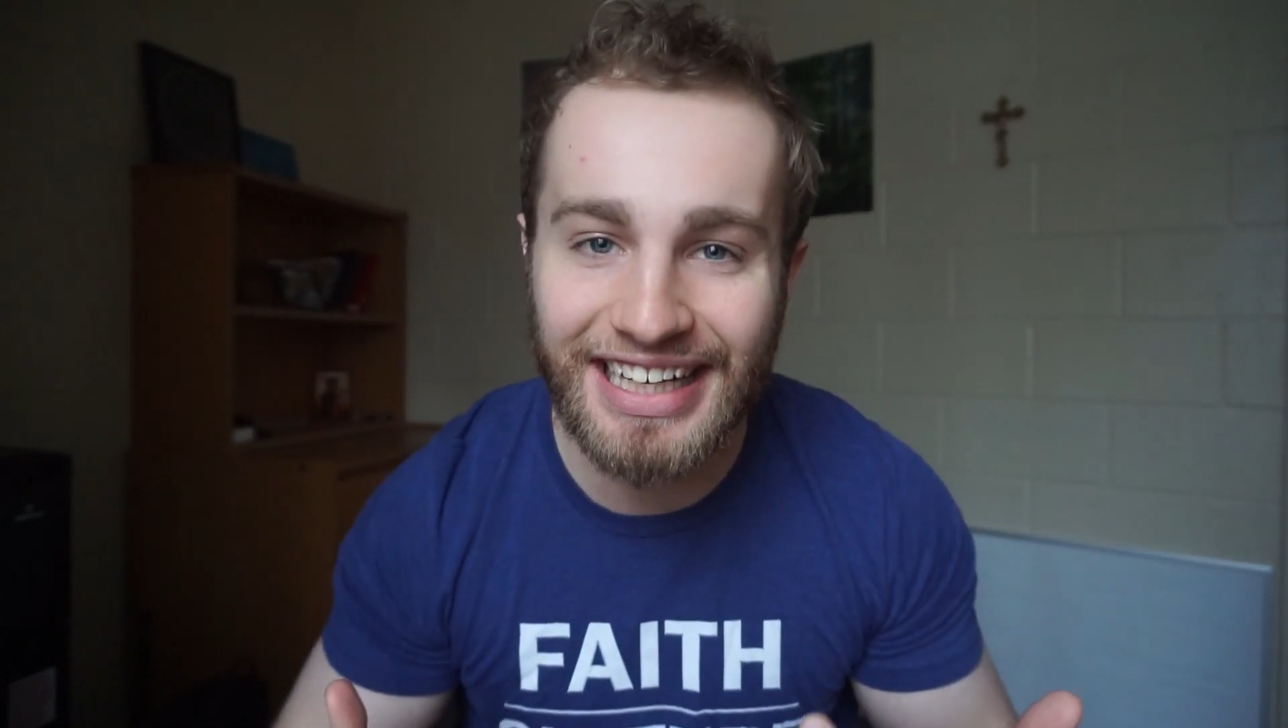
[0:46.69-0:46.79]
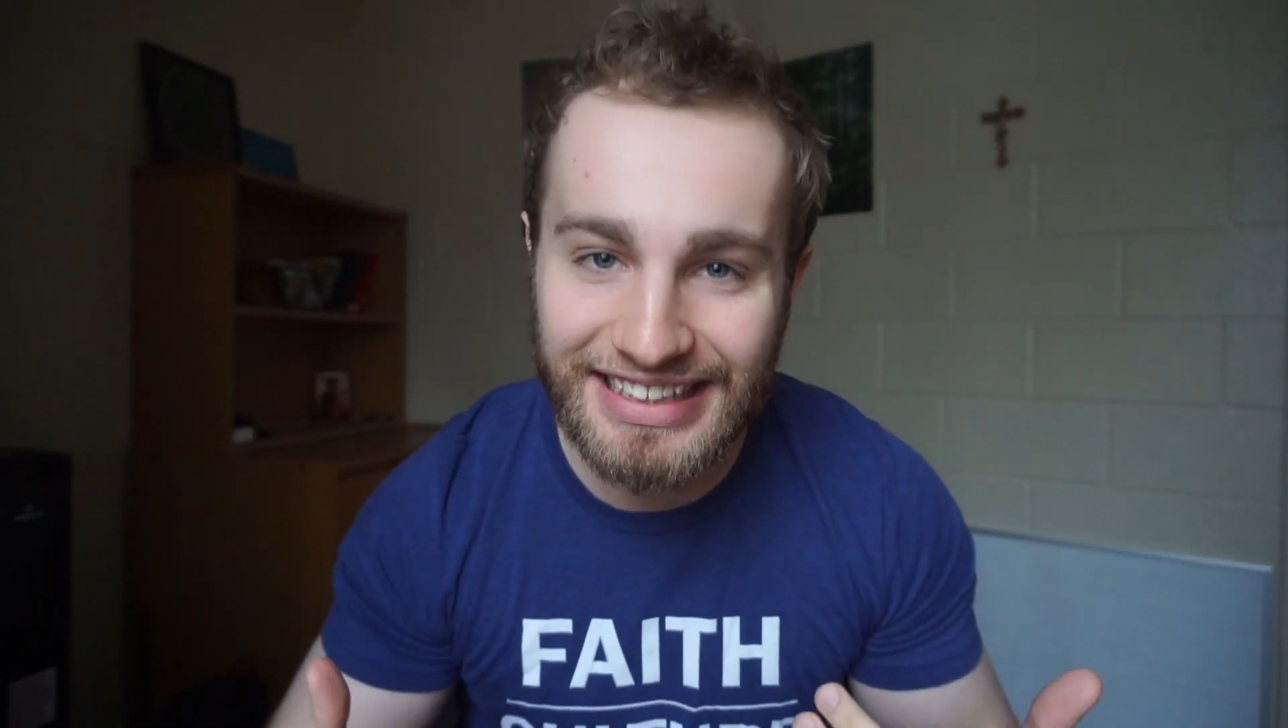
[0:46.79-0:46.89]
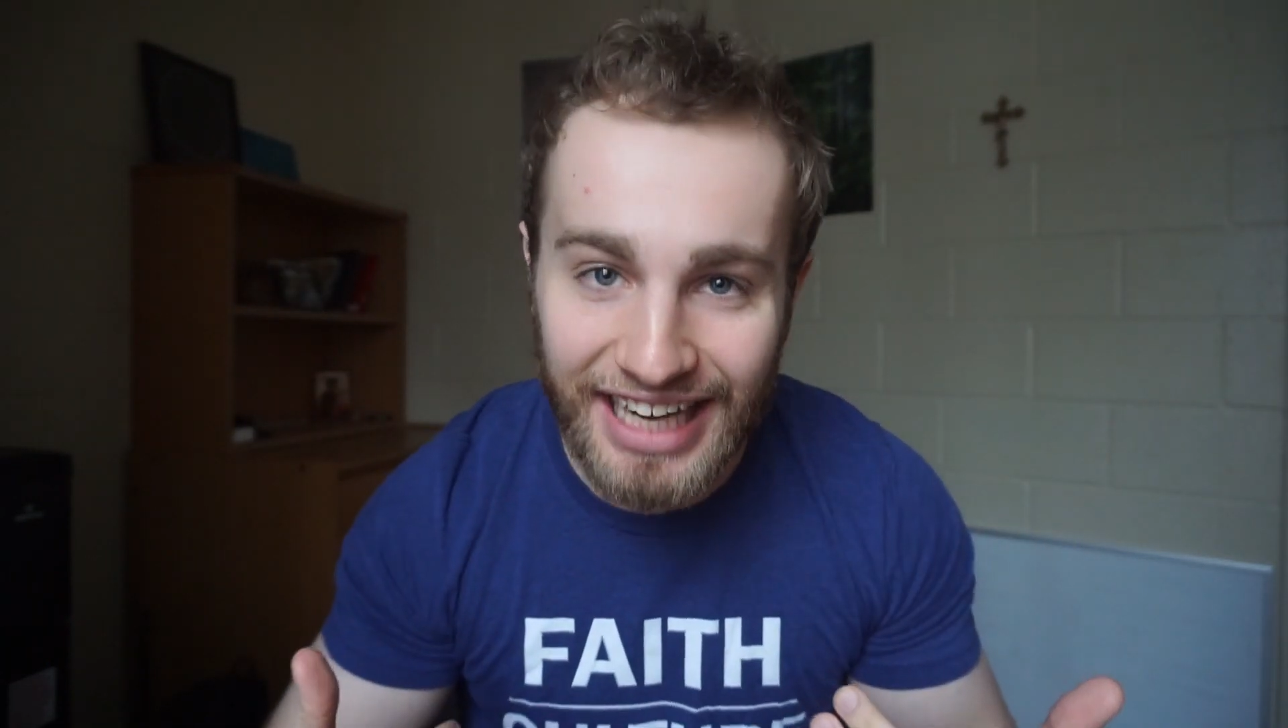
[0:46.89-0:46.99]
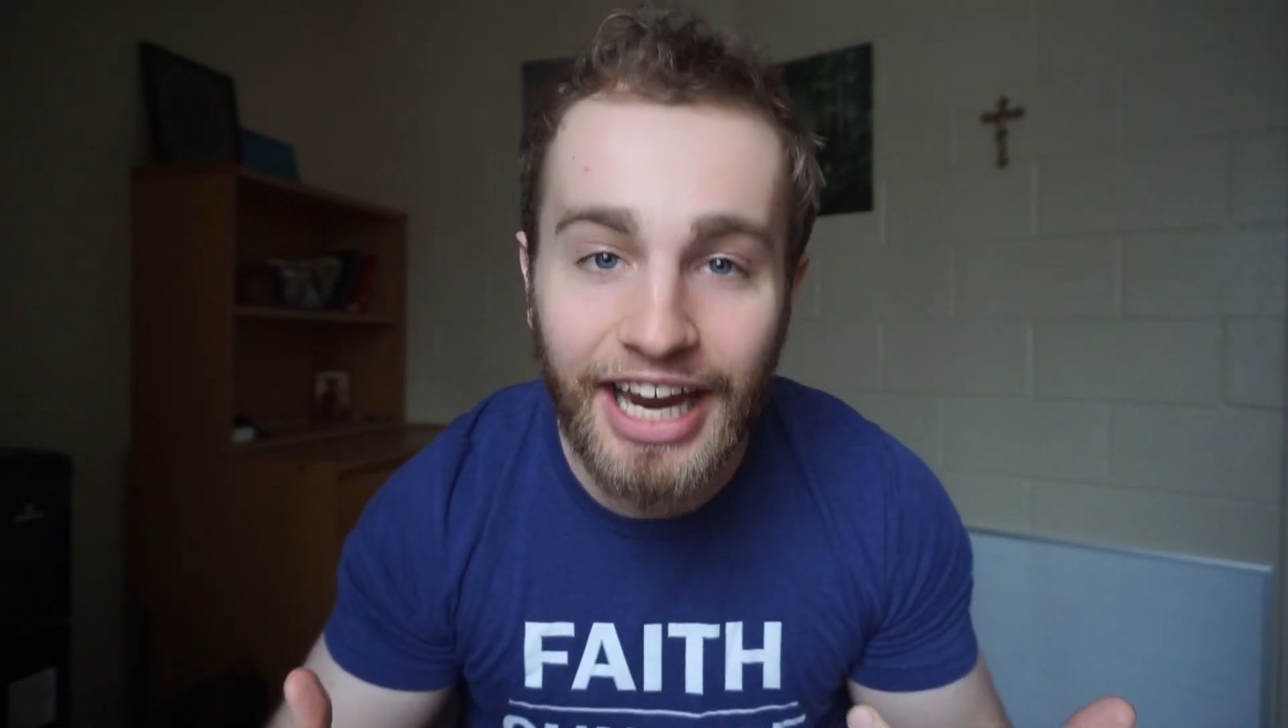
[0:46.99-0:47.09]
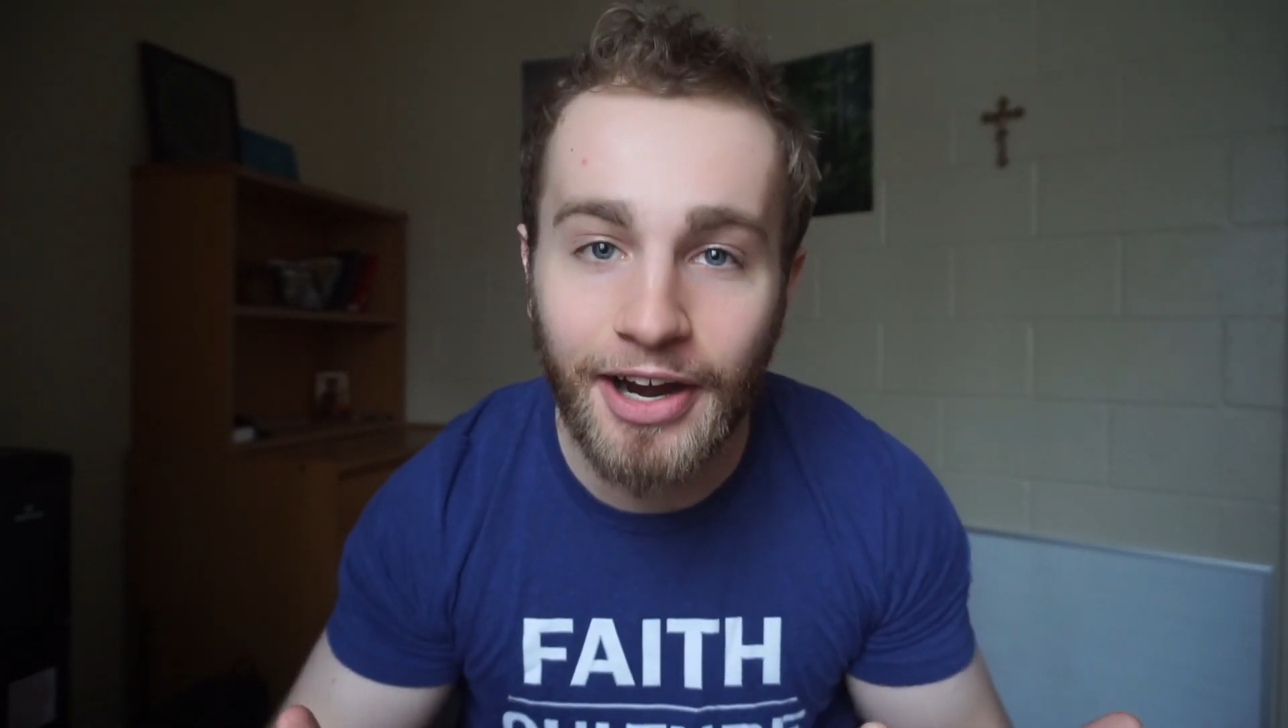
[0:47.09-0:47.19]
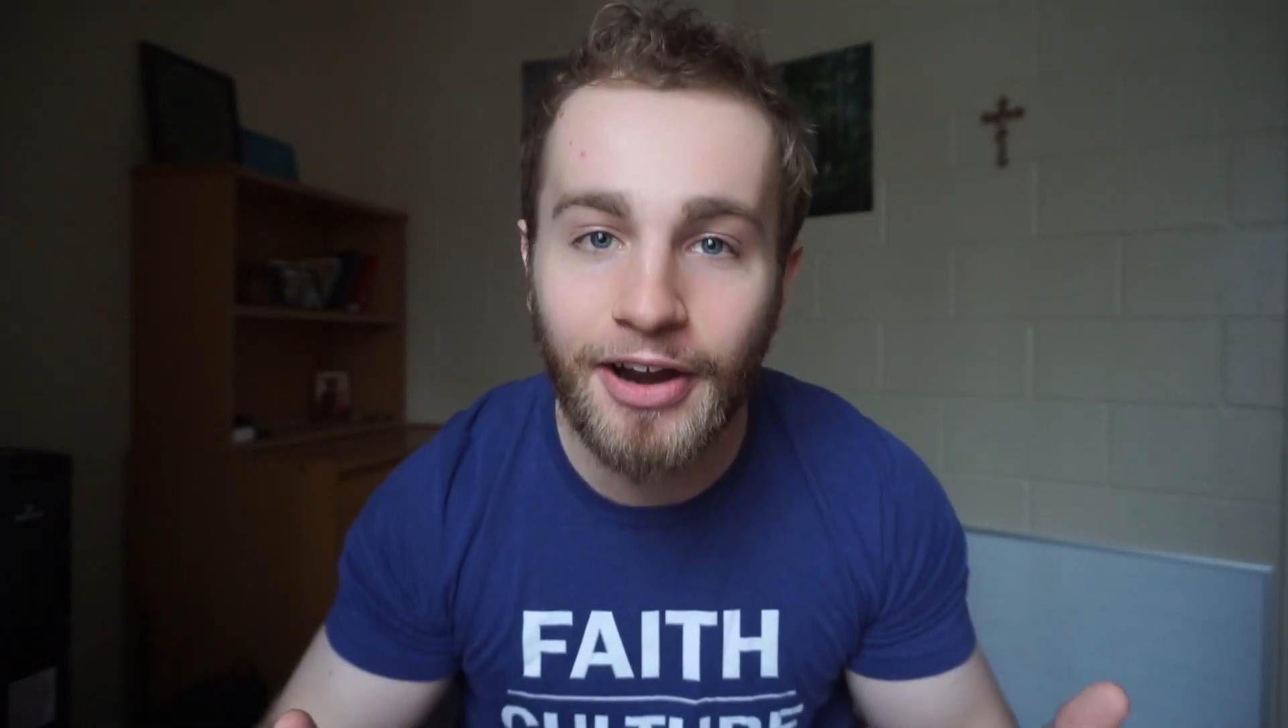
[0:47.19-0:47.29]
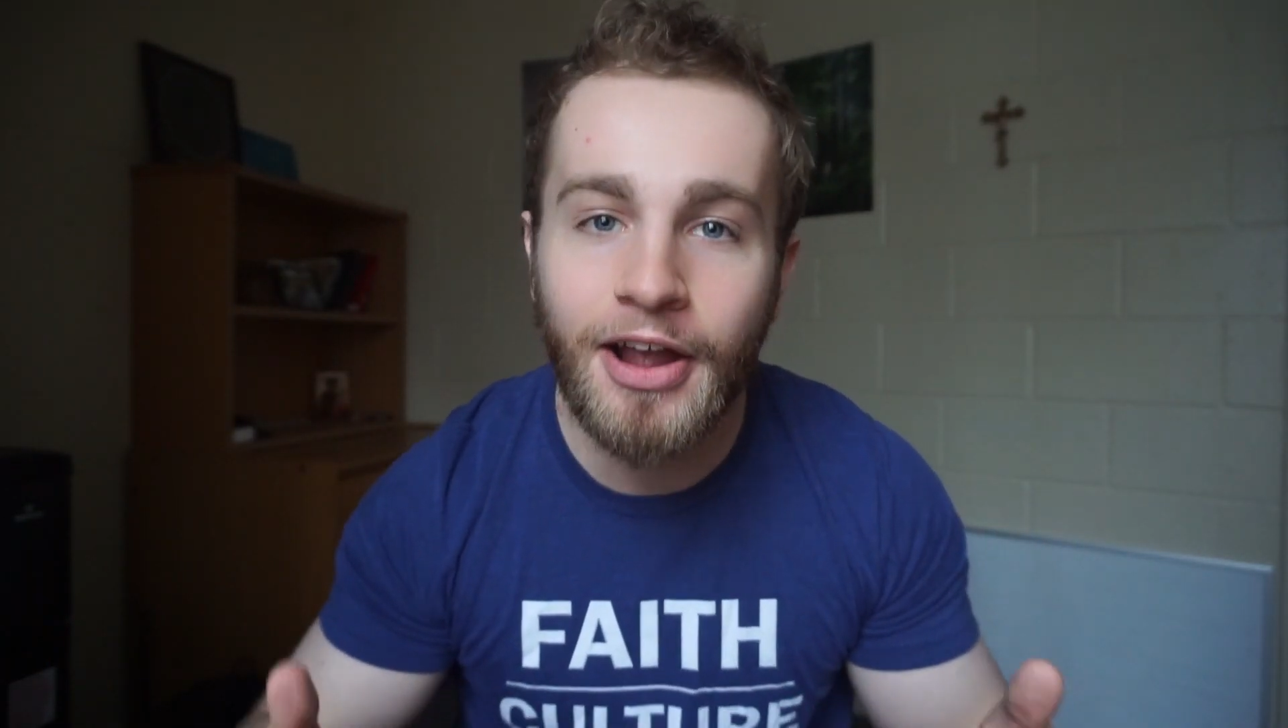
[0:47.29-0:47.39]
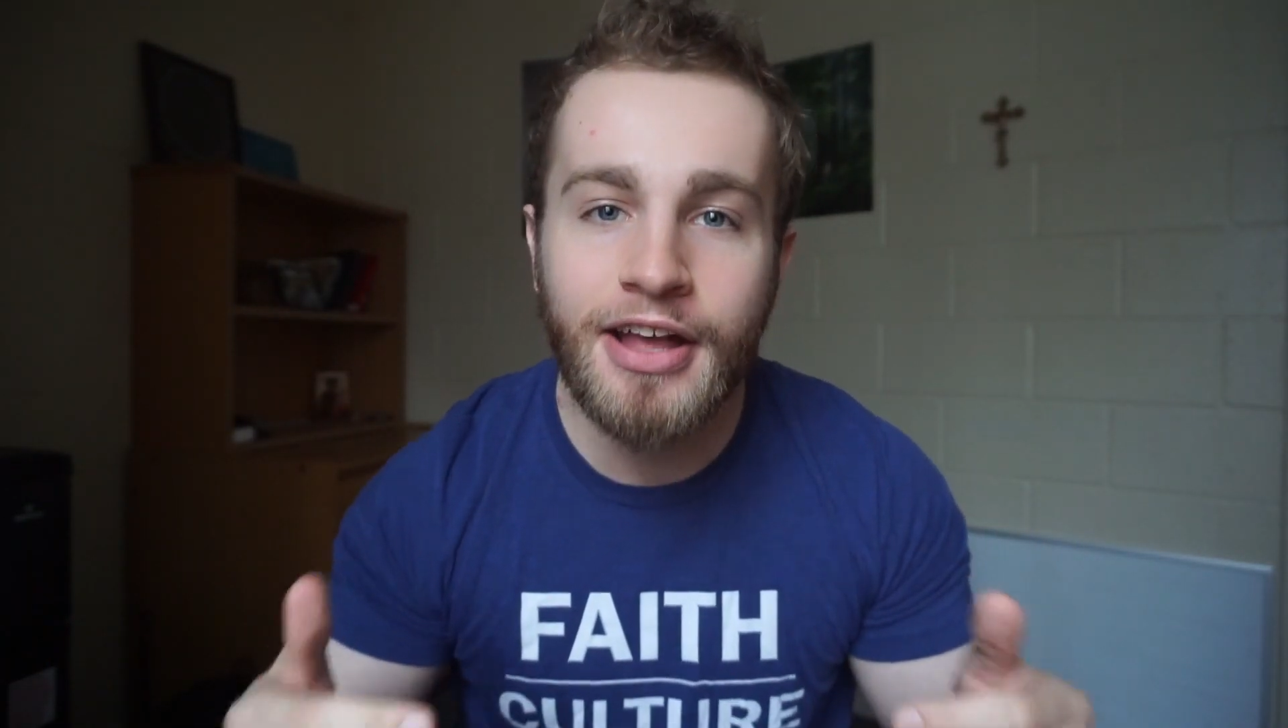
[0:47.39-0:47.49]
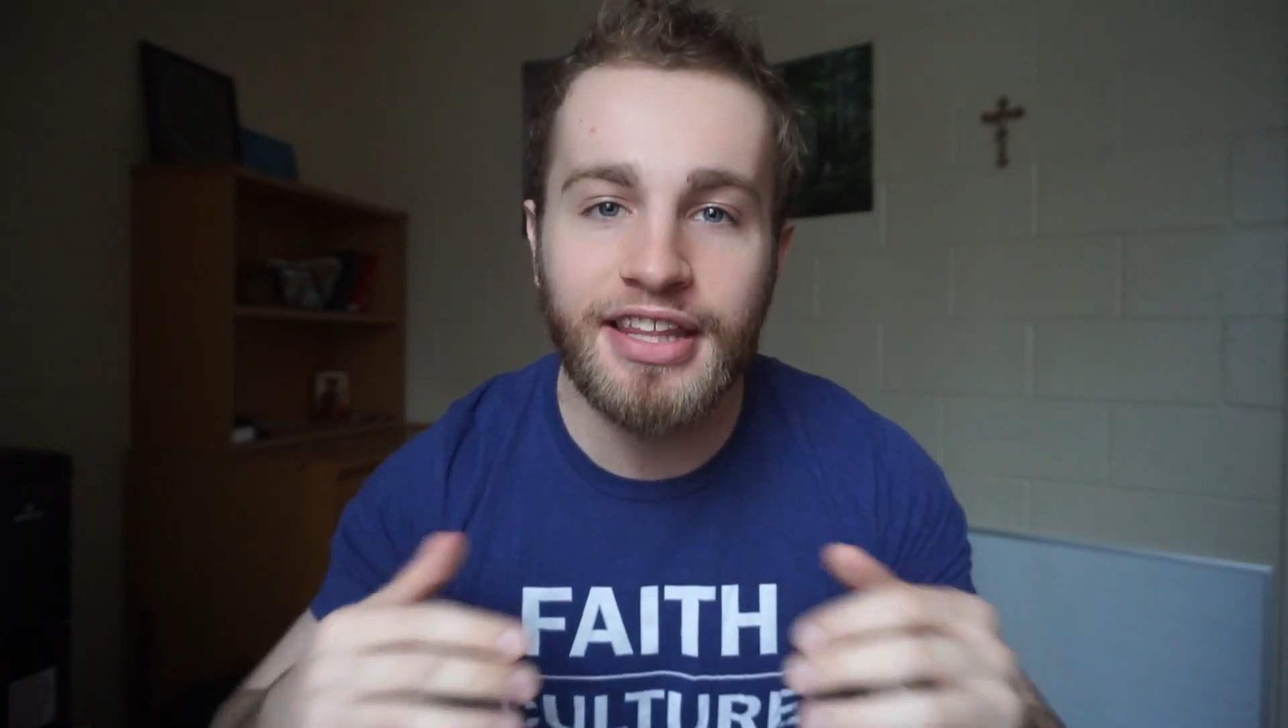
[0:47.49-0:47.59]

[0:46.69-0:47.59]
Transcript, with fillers: his hair,